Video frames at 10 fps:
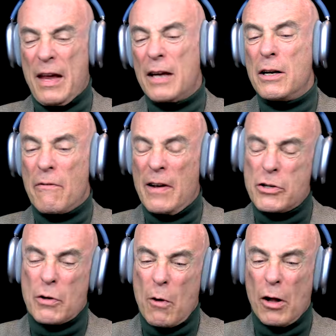the
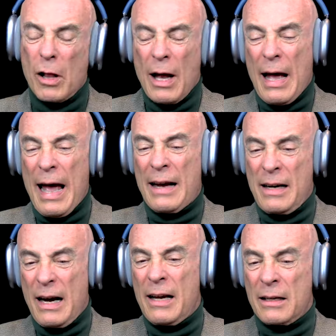individual
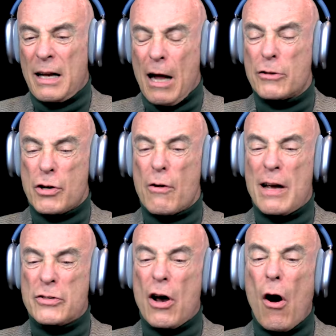and in culture as a